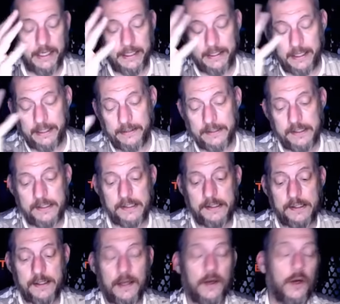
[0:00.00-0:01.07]
And this
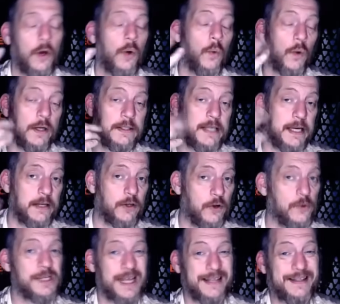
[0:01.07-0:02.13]
is what Ted
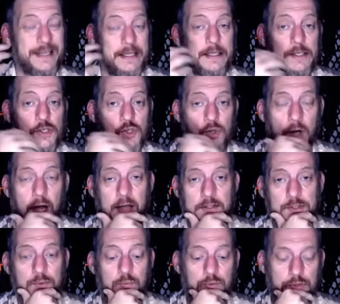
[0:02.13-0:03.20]
Cruz, I think, is
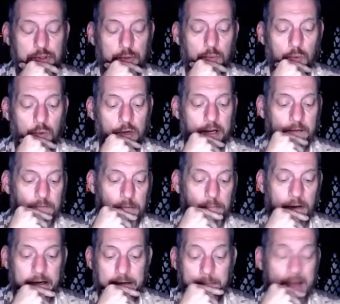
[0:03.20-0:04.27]
trying to warn
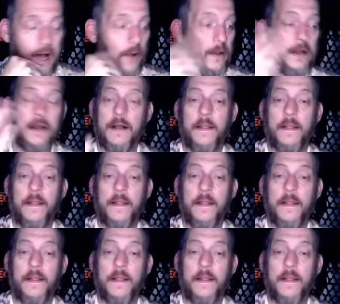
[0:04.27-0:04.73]
everybody about.